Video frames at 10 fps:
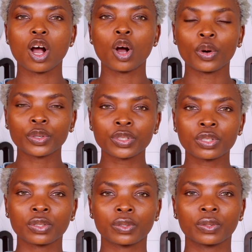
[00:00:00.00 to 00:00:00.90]

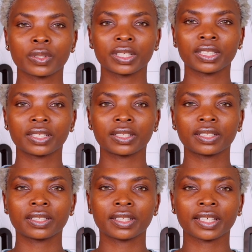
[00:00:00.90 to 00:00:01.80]
Also,
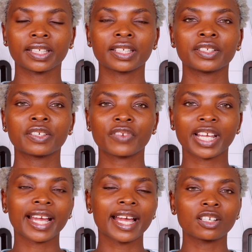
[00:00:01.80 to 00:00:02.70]
the
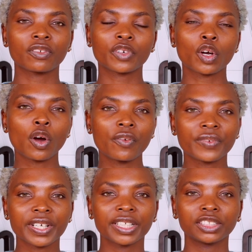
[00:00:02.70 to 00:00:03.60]
different kind of
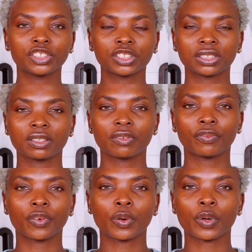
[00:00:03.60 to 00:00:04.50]
coverage
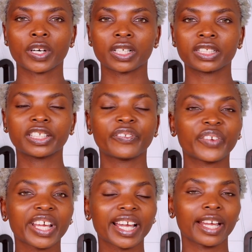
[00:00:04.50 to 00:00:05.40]
for
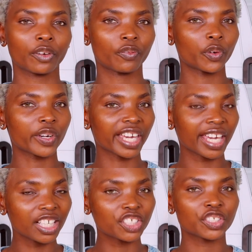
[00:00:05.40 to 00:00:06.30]
different kind of
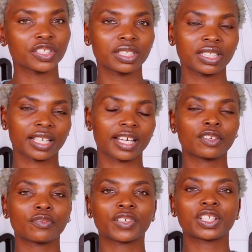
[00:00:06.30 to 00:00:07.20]
occasion, the
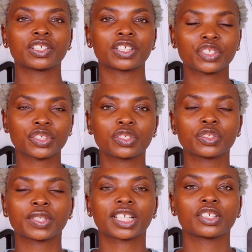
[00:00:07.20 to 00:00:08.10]
kind of foundation
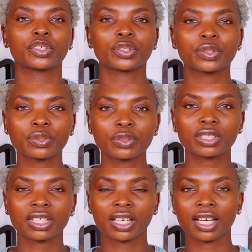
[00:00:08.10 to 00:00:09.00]
you can
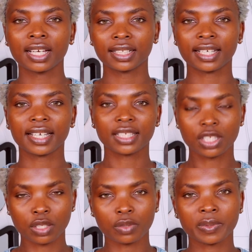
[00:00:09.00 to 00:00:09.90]
use that is
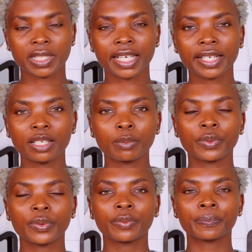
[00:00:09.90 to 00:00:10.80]

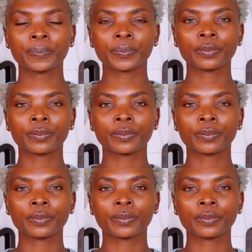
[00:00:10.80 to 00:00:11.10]
sustainable